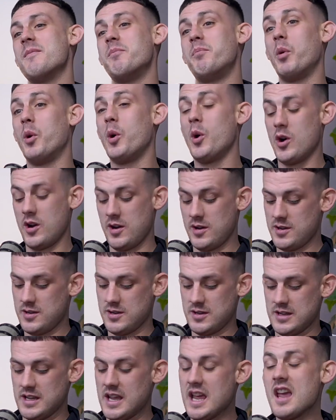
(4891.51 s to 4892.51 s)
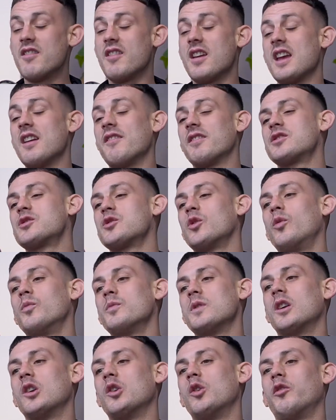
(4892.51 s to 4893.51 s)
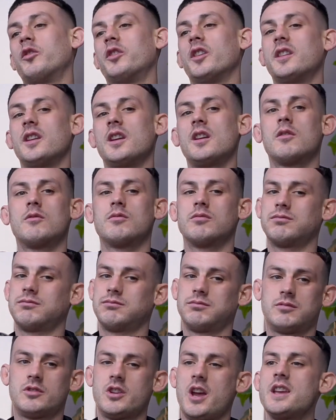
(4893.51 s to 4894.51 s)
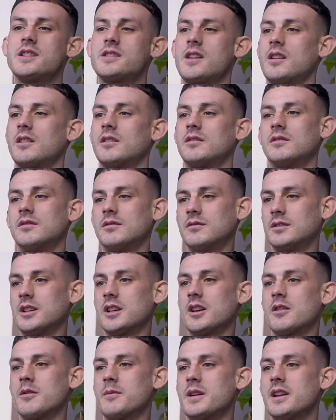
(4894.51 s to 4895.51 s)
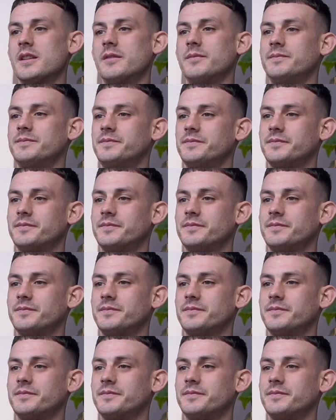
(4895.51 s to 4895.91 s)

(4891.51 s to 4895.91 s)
But if it's something you love to do, chase it. Do you know what I mean?